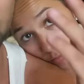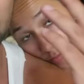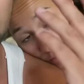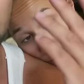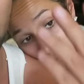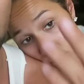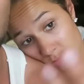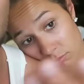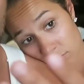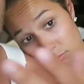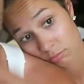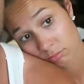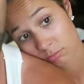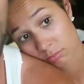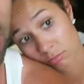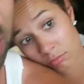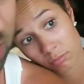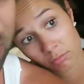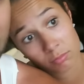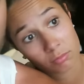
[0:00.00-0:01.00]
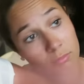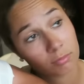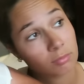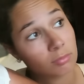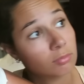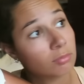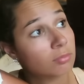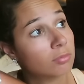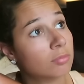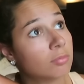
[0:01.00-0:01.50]

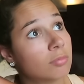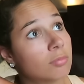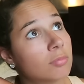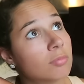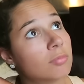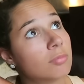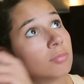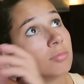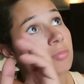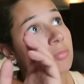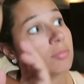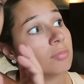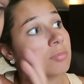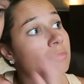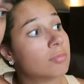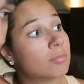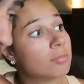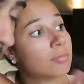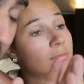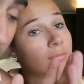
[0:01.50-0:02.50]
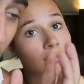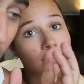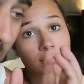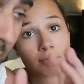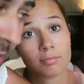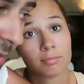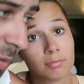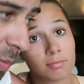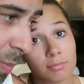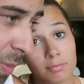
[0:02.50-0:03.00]

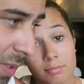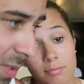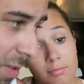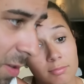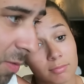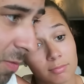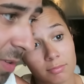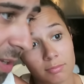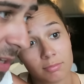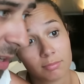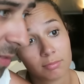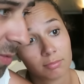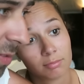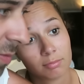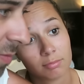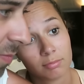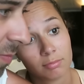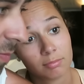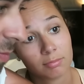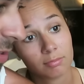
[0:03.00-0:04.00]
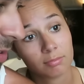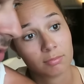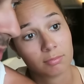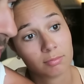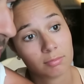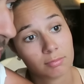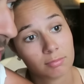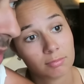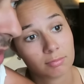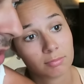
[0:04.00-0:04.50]

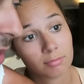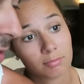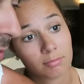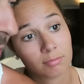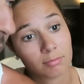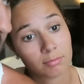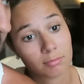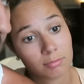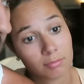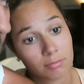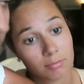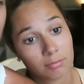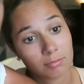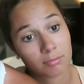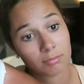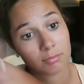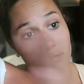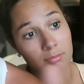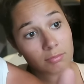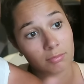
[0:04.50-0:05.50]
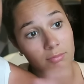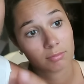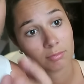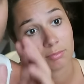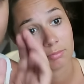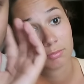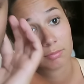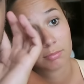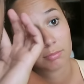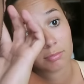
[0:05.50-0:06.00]

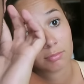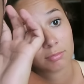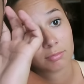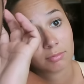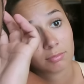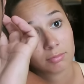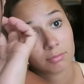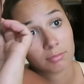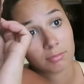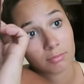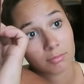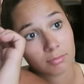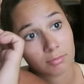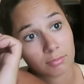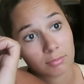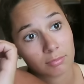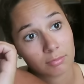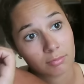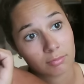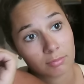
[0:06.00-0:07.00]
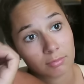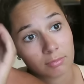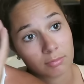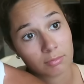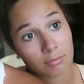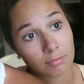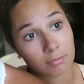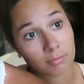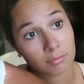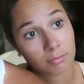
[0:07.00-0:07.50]

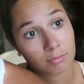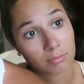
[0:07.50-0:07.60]
No words are spoken by the person on screen.